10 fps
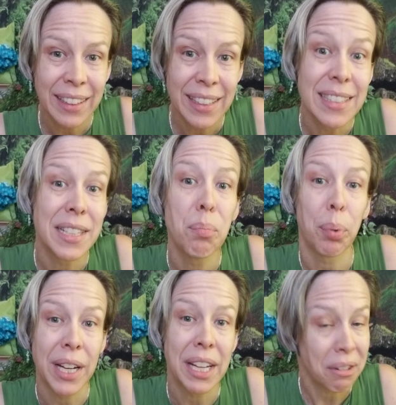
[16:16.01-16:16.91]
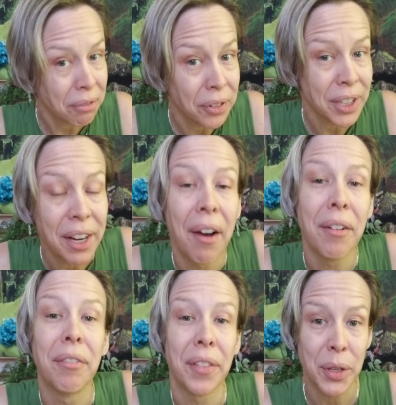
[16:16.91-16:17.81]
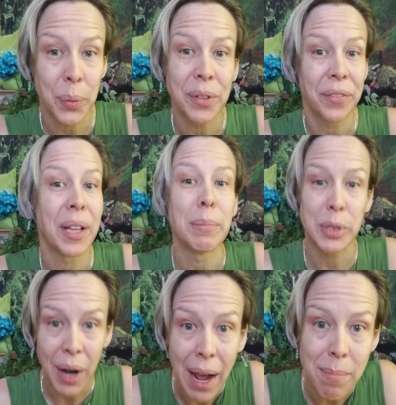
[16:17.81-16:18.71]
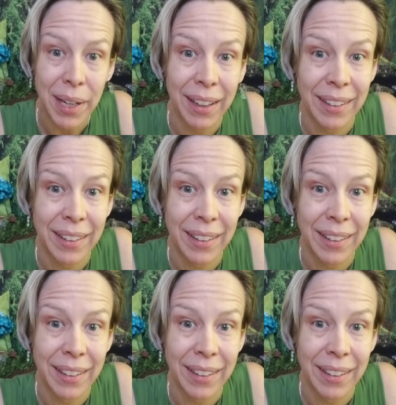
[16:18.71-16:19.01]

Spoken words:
is the breaking free of the twin flame trap.